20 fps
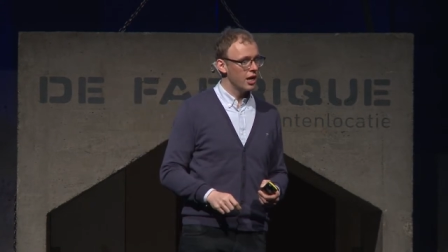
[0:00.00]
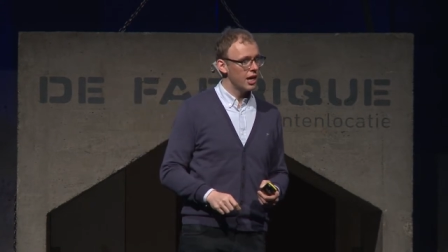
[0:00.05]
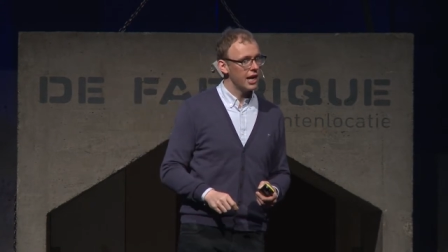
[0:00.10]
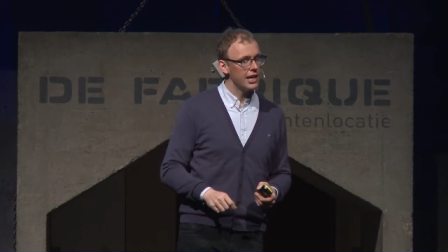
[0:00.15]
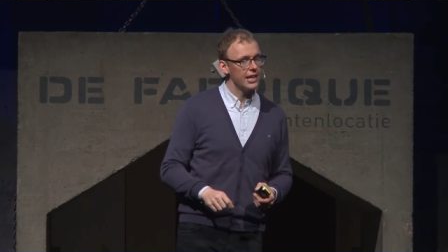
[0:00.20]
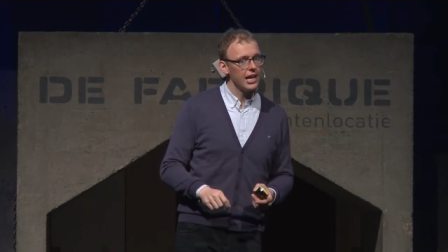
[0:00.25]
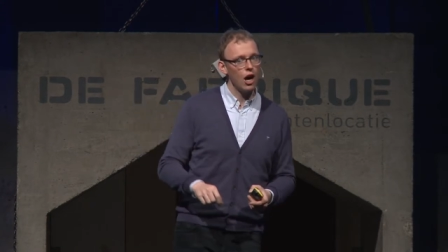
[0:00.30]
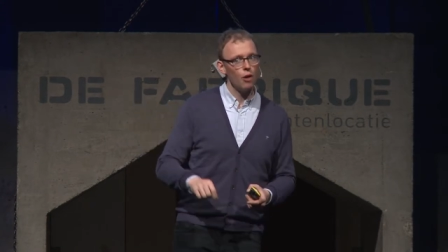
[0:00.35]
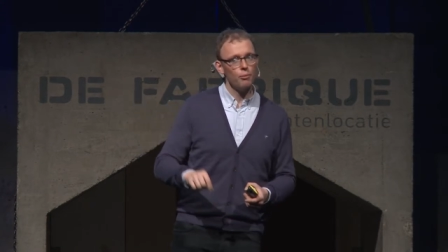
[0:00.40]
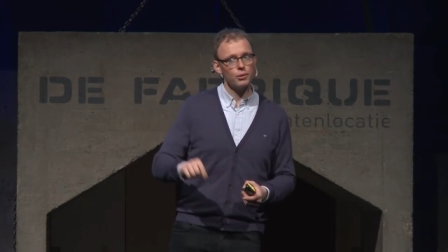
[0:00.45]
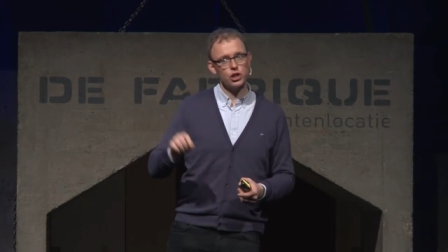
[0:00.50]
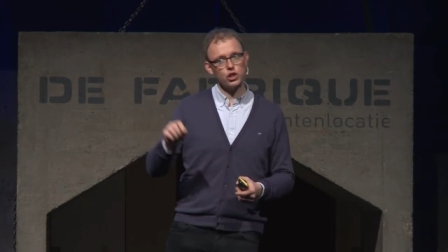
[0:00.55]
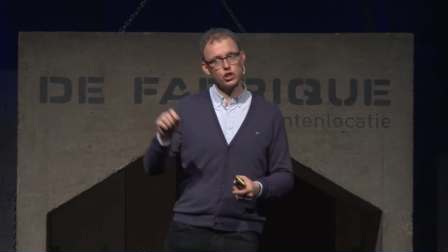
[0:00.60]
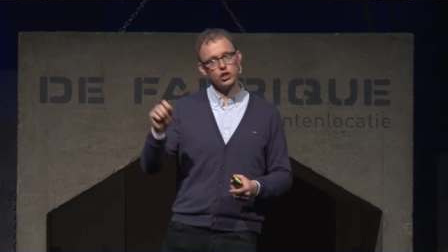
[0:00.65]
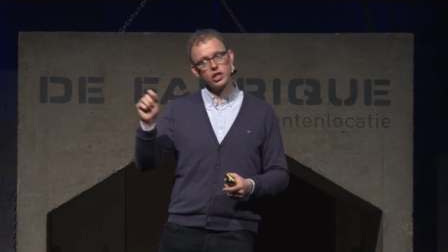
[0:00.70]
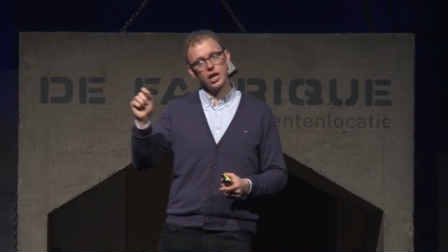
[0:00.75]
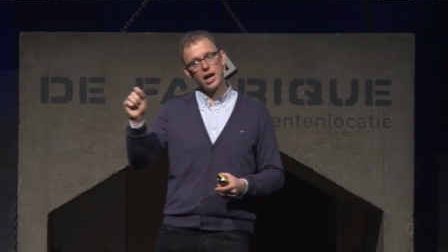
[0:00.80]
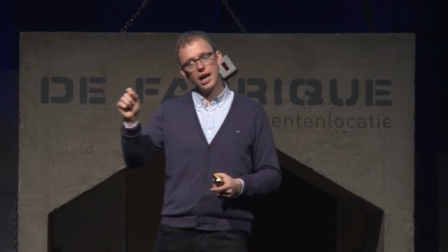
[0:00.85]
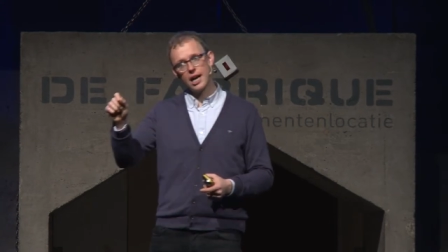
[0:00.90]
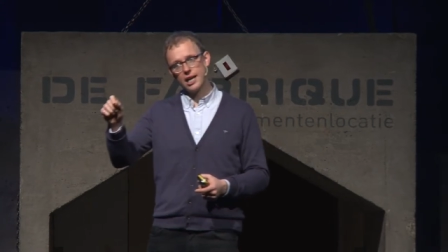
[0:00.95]
and how
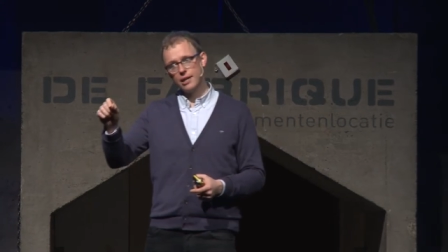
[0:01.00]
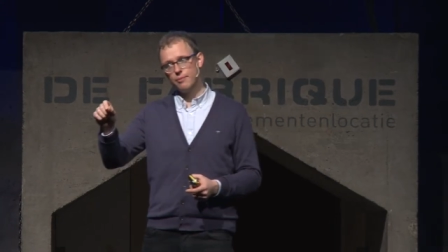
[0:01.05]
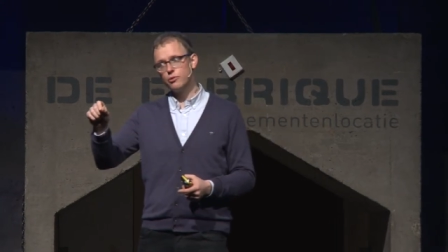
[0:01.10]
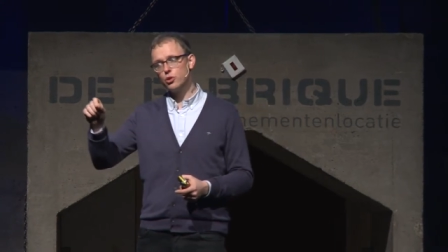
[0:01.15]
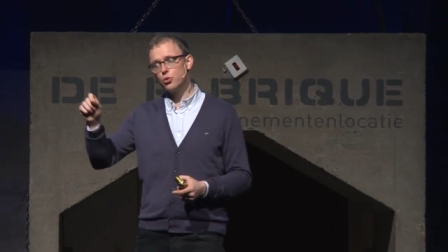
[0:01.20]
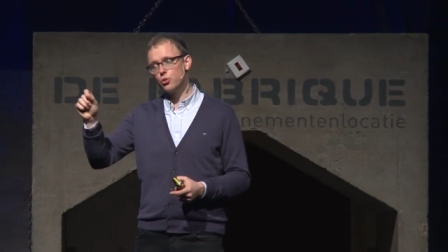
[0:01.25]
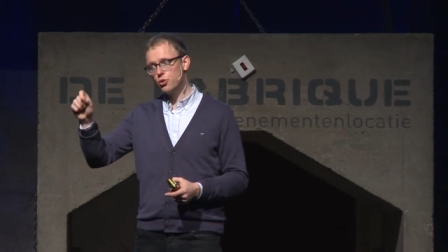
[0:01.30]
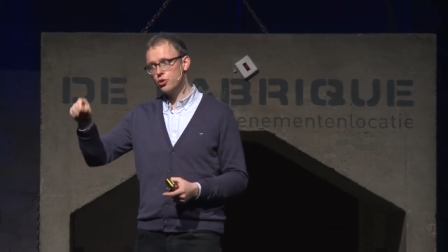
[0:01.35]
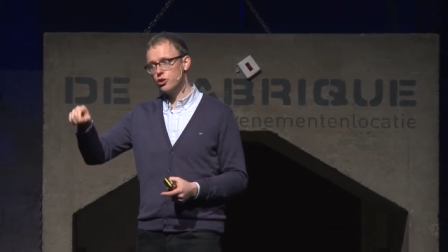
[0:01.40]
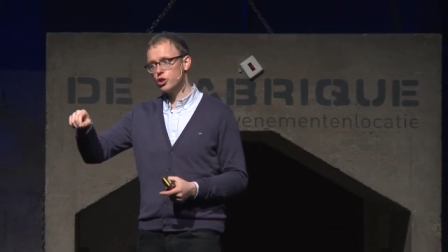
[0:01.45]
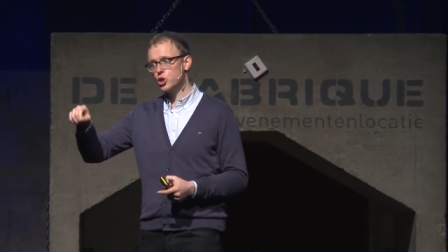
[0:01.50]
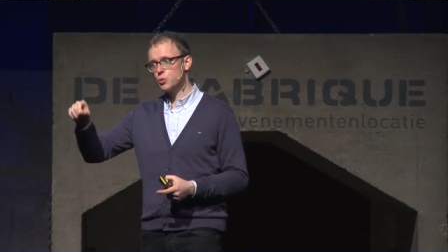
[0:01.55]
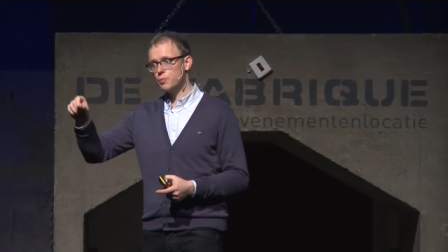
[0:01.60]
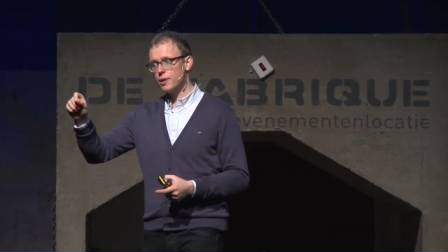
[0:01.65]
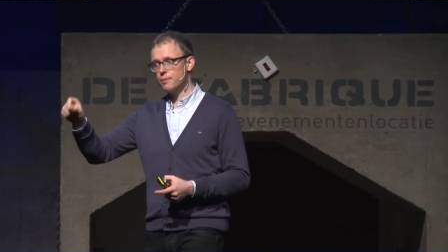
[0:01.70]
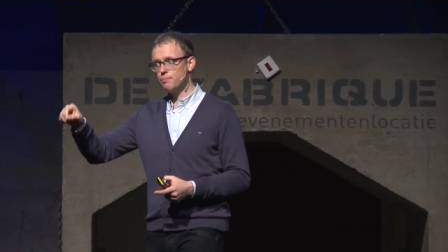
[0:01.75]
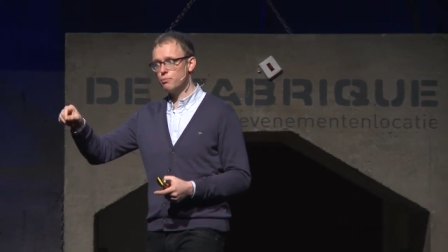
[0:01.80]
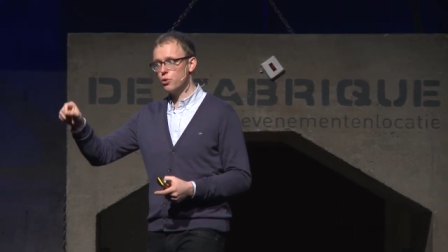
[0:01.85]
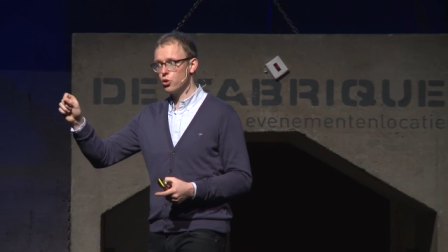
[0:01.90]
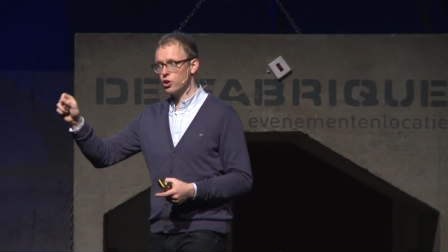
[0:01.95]
much time do we
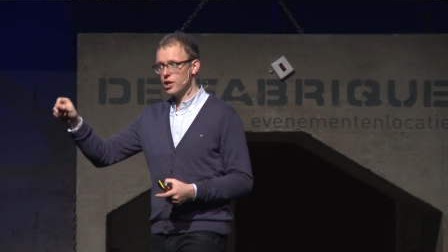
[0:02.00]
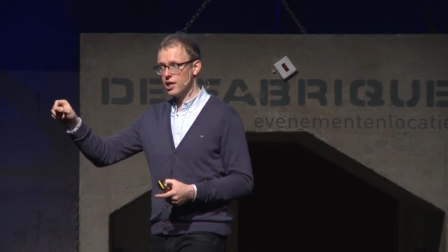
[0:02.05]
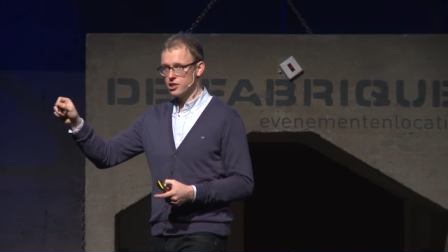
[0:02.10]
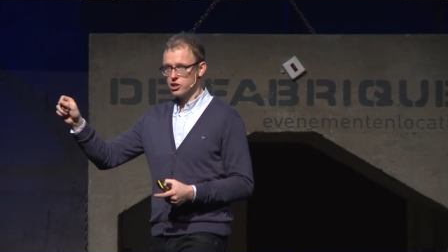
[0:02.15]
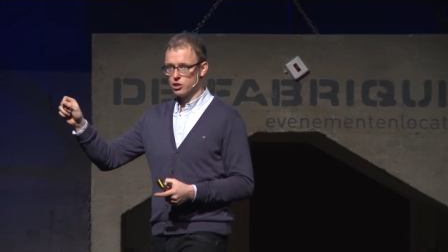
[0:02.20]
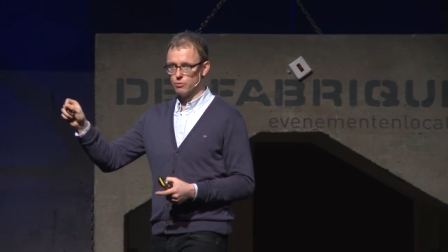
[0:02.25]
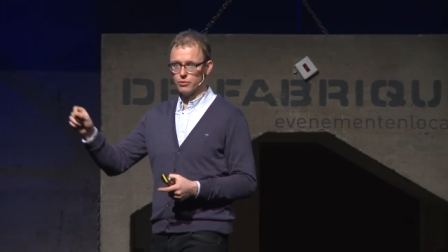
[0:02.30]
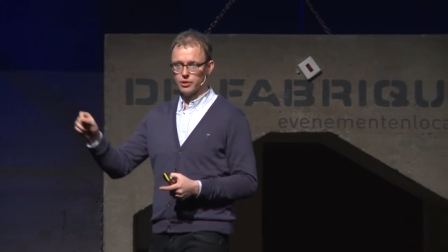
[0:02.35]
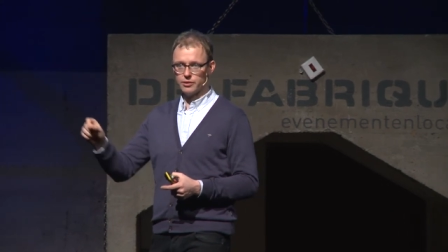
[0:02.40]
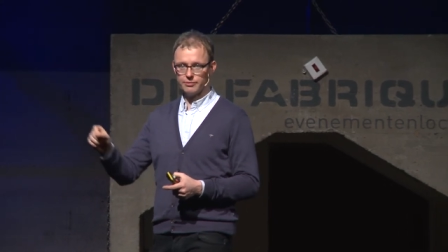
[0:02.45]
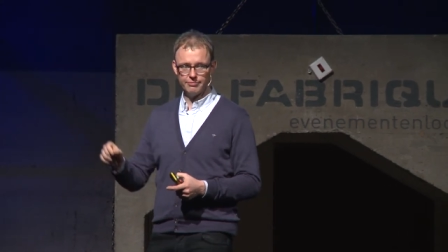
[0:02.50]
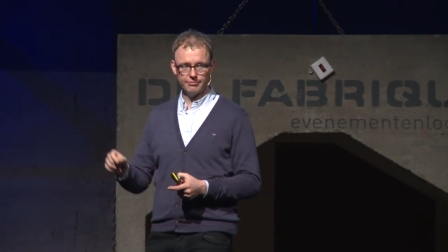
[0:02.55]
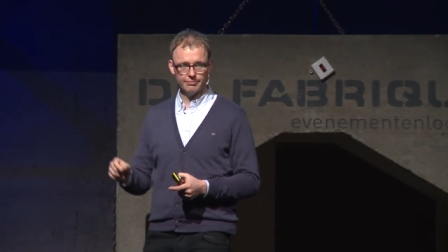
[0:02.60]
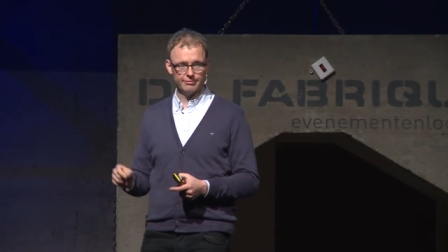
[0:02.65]
spend per customer.